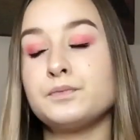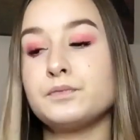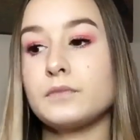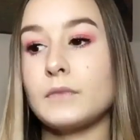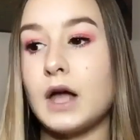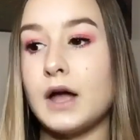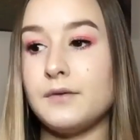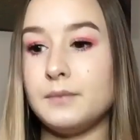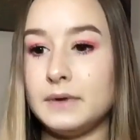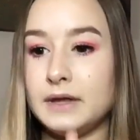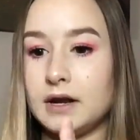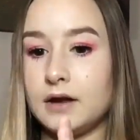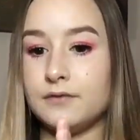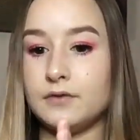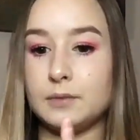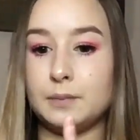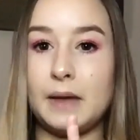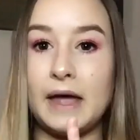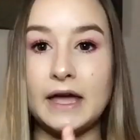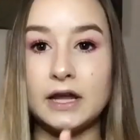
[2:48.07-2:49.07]
of
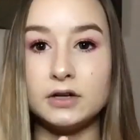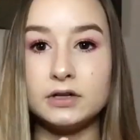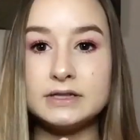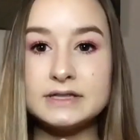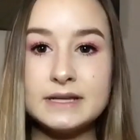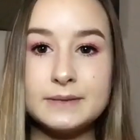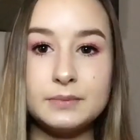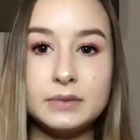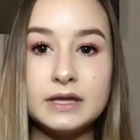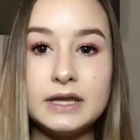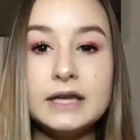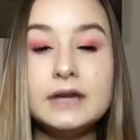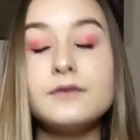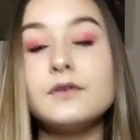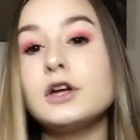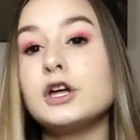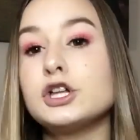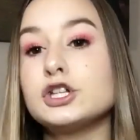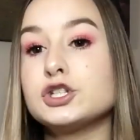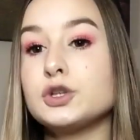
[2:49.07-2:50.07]
the panels, I believe.
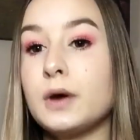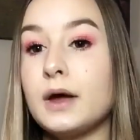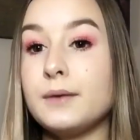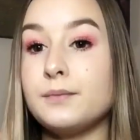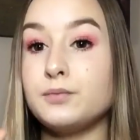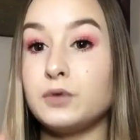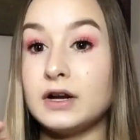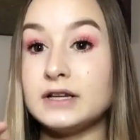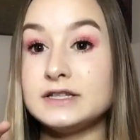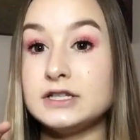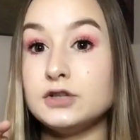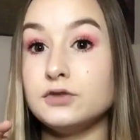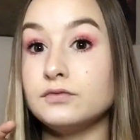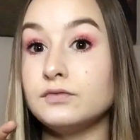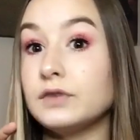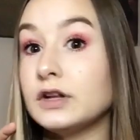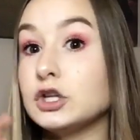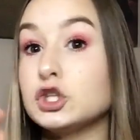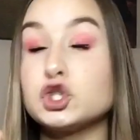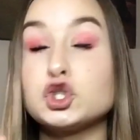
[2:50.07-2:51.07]
So I press it
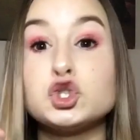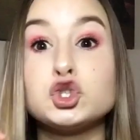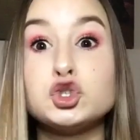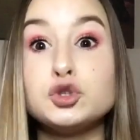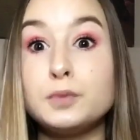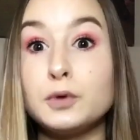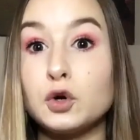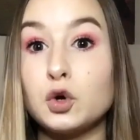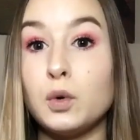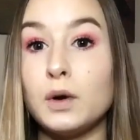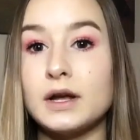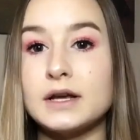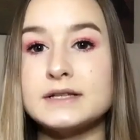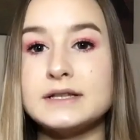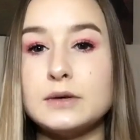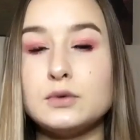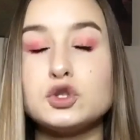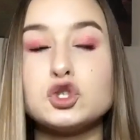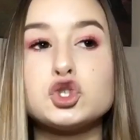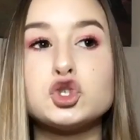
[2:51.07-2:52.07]
like super quick because
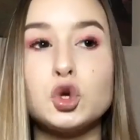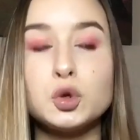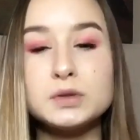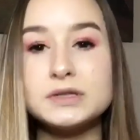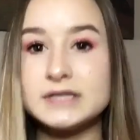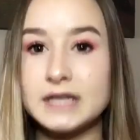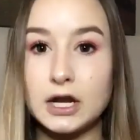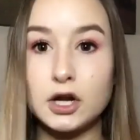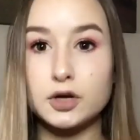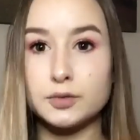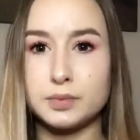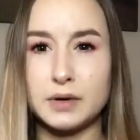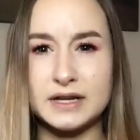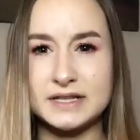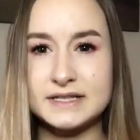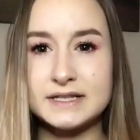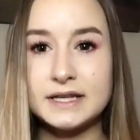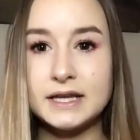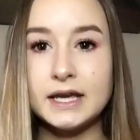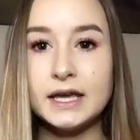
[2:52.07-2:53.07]
I was so scared of
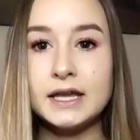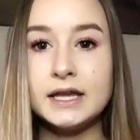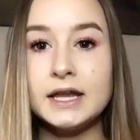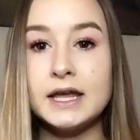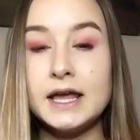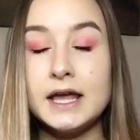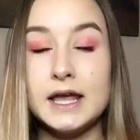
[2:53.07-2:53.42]
pressing it.